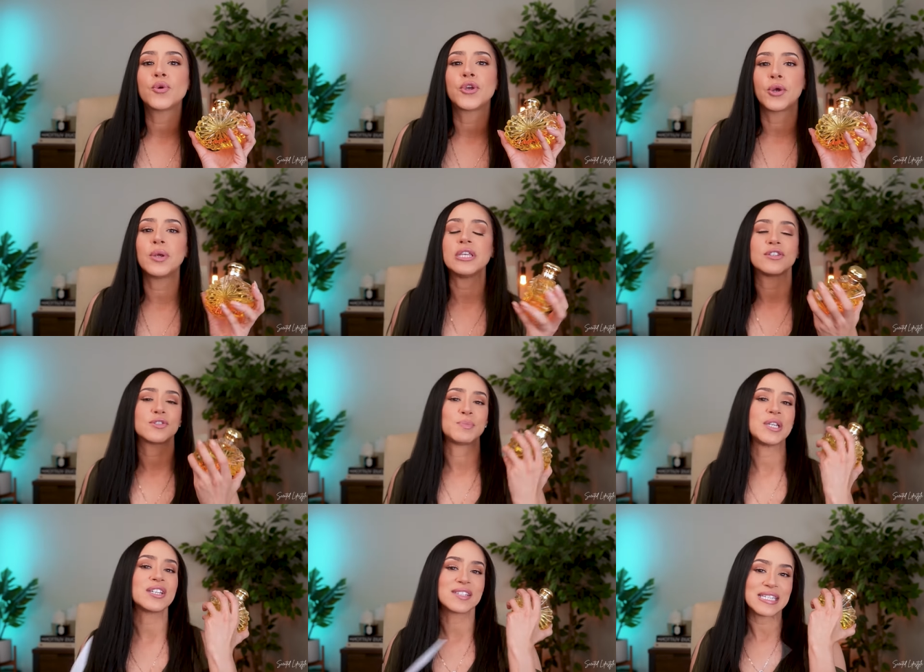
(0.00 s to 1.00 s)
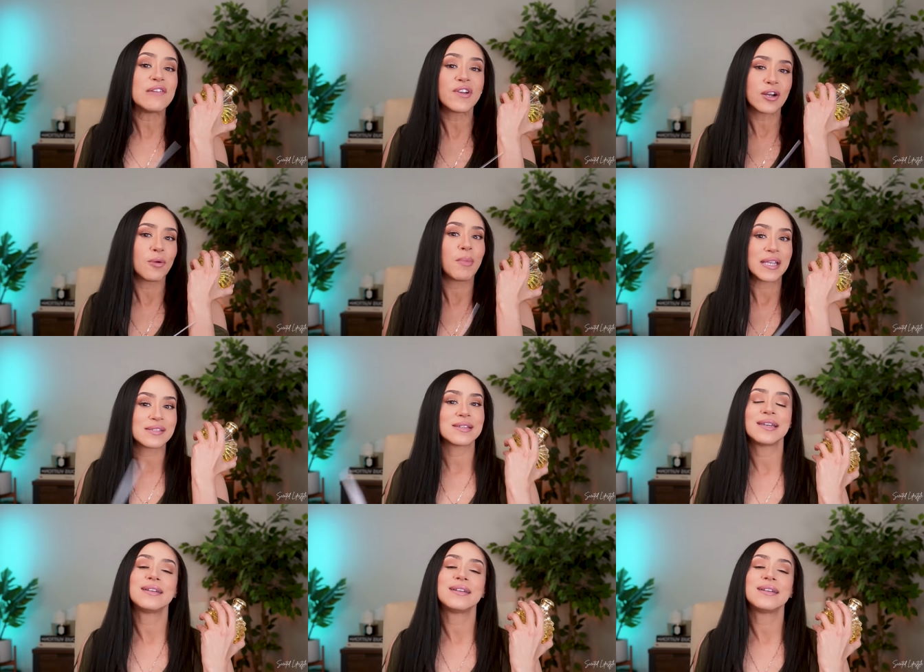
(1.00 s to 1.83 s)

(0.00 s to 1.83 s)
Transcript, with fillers: i was so curious because even on